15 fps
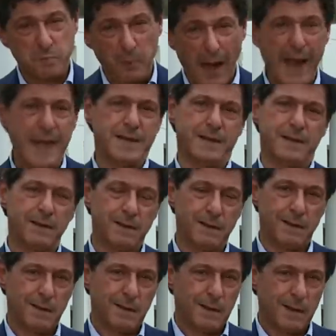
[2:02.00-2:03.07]
Biden,
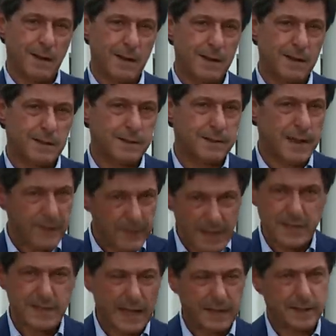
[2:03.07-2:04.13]
then they
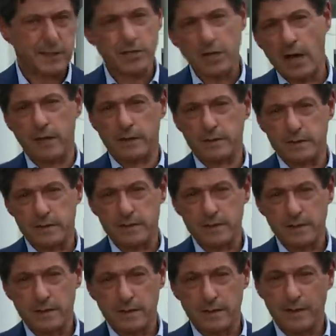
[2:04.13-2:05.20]
stand a chance.
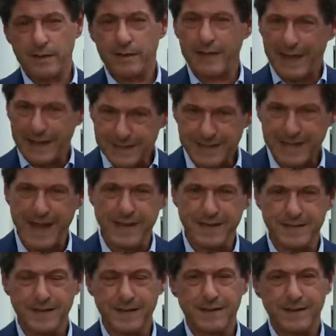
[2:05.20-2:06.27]
That
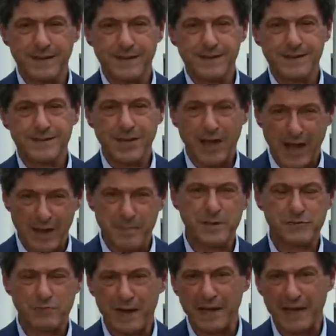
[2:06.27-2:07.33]
said, time
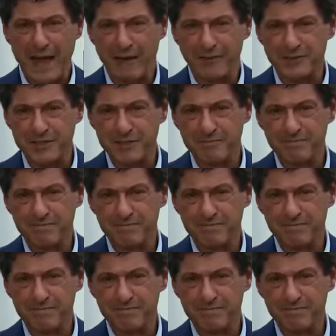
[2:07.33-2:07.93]
is running out.